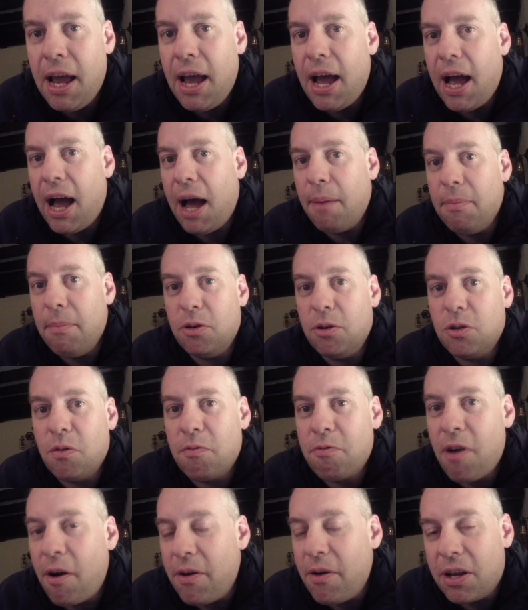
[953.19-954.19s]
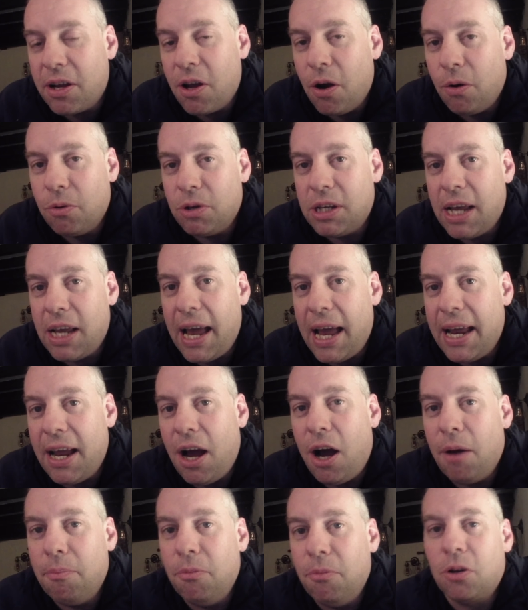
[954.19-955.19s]
It was a very cold day.
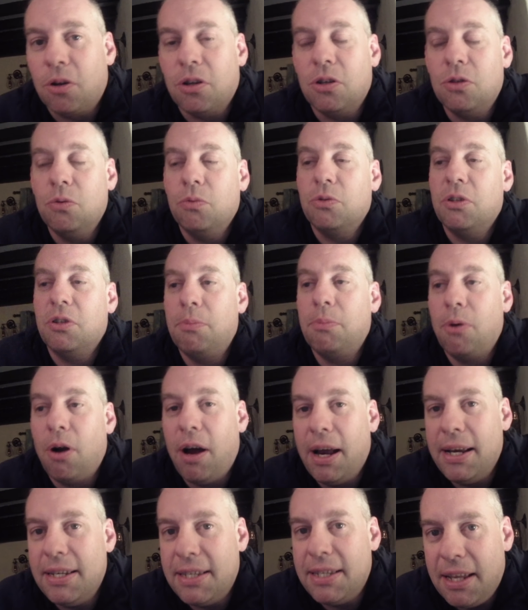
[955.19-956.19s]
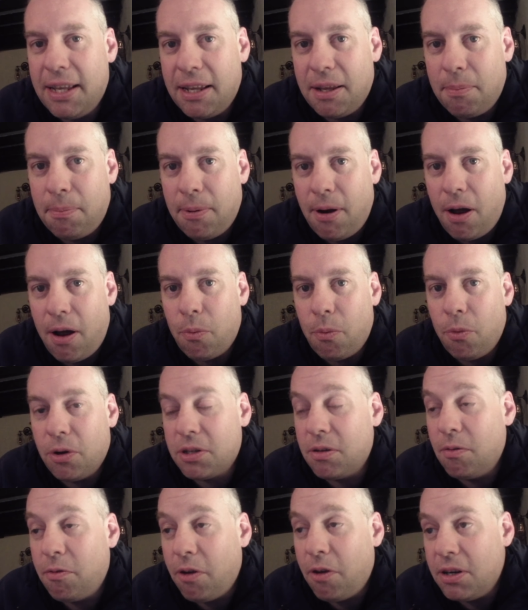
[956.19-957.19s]
I'm not at all surprised that the plant
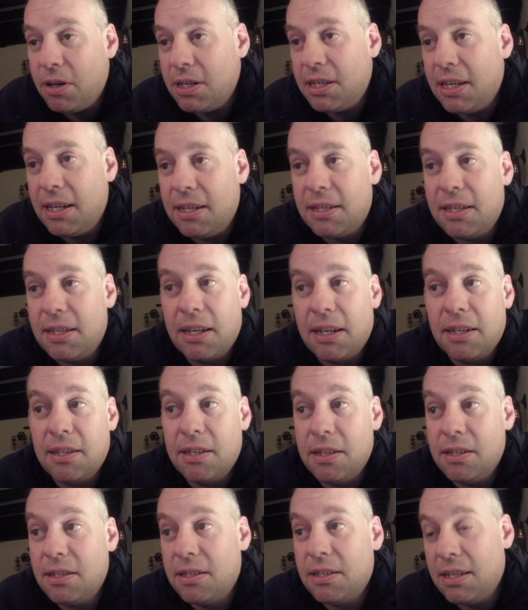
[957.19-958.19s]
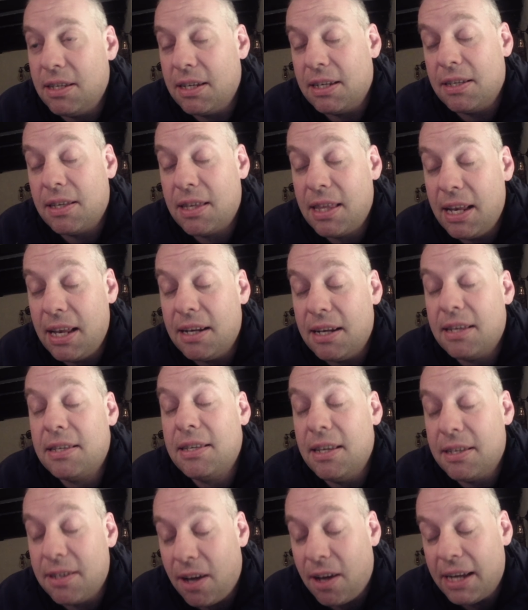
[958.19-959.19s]
wasn't
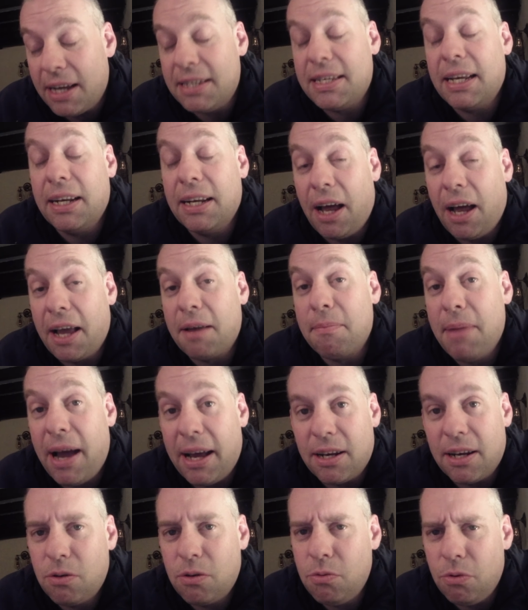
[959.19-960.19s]
photosynthesizing like mad.